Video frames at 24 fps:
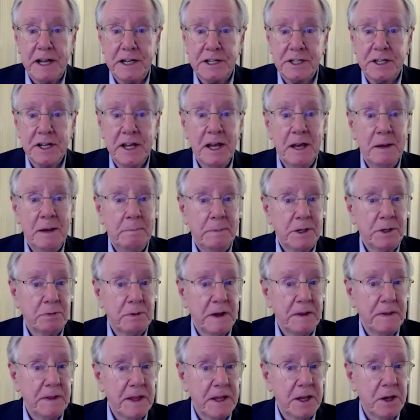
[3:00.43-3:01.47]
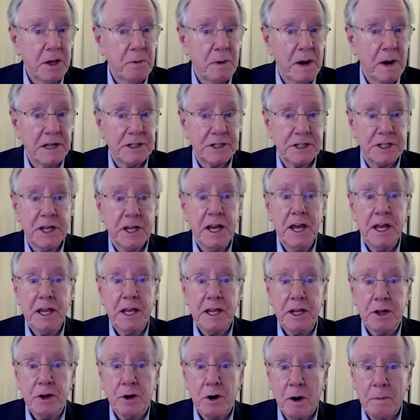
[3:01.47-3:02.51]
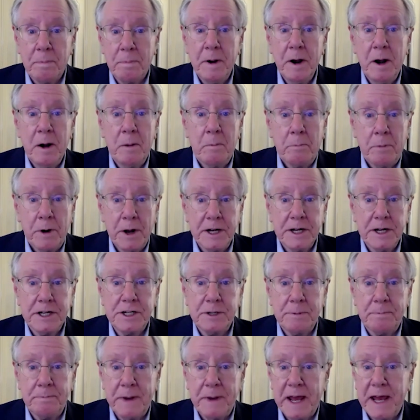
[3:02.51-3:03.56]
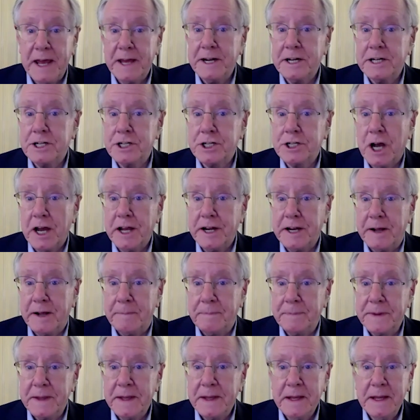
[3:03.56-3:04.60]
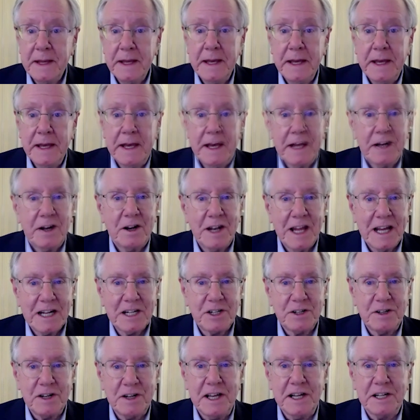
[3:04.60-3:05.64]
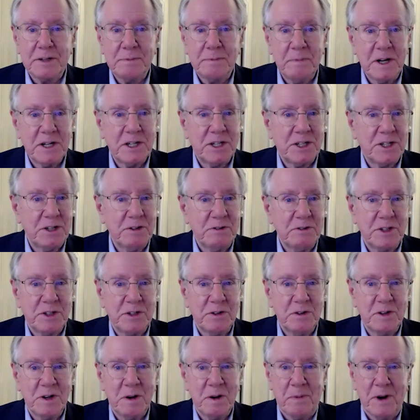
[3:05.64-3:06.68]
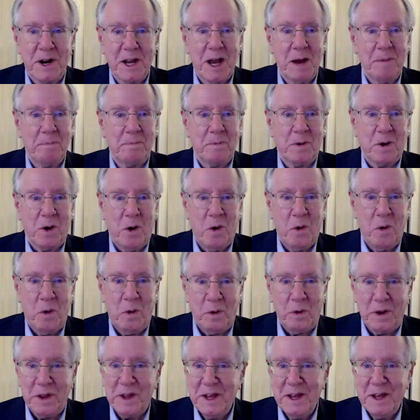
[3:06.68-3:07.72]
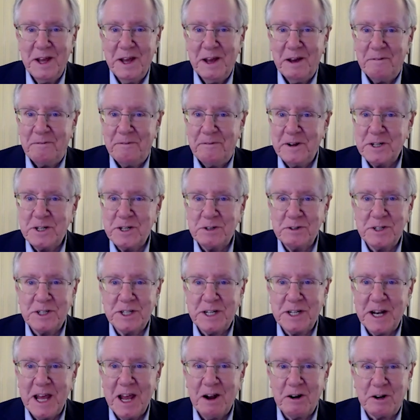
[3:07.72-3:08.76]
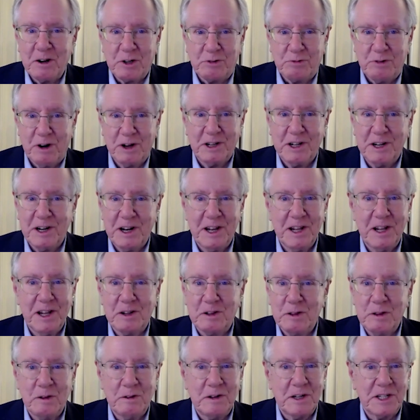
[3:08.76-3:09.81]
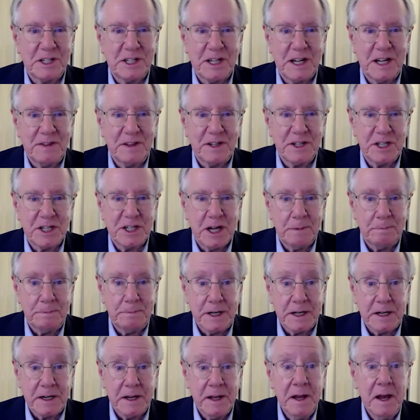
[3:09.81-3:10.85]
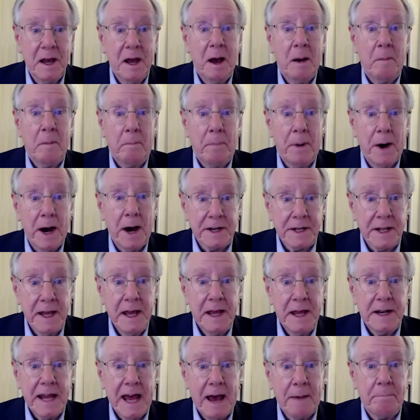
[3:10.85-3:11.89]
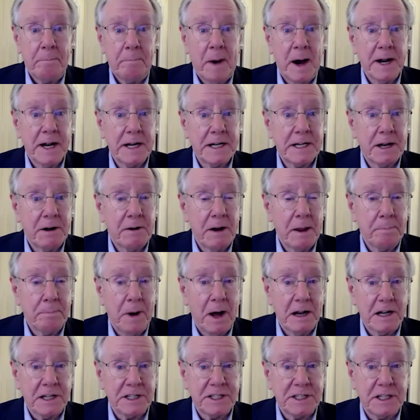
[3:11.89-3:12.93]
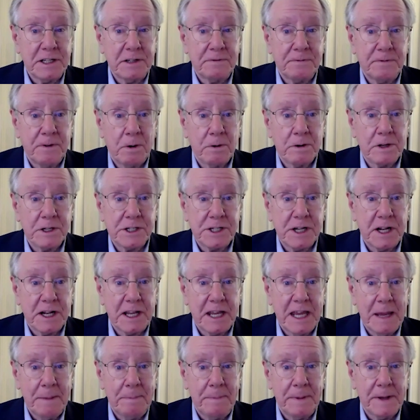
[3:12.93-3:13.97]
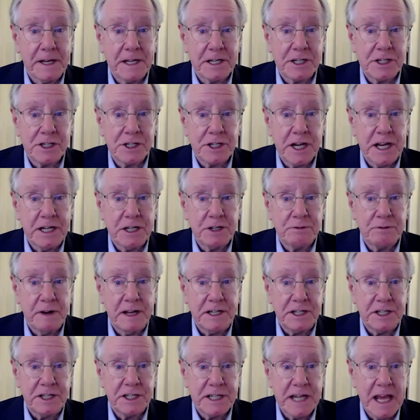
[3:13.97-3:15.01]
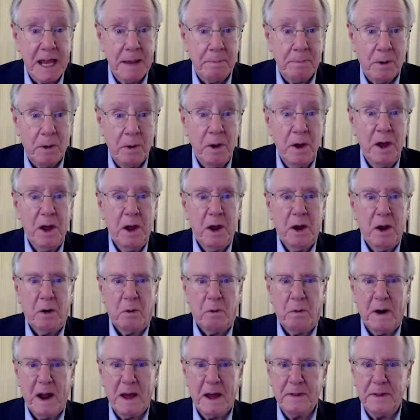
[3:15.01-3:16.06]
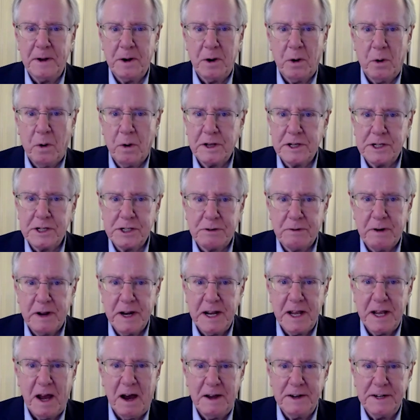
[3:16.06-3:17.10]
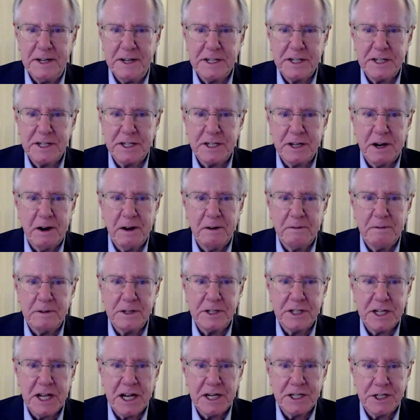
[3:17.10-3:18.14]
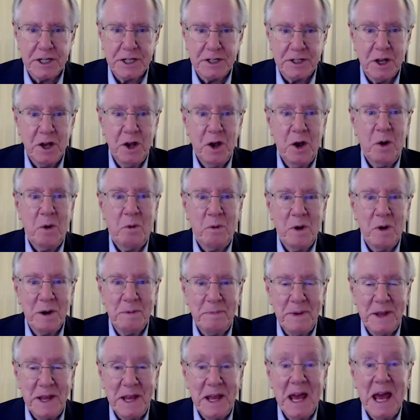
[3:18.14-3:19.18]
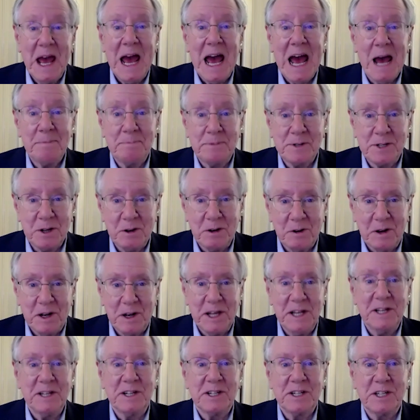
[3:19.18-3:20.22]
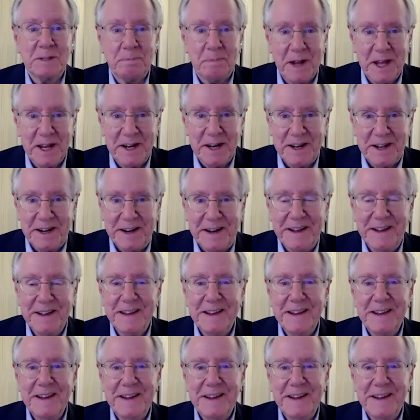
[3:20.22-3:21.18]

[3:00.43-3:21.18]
rates between the U S, Europe, Britain, Japan, and China. Intellectually, it's much too soon to bring up gold. Officials today are truculently clueless on the subject. But to have monetary policies focused on keeping exchange rates stable rather than orchestrating unnecessary recessions would be absolutely splendid.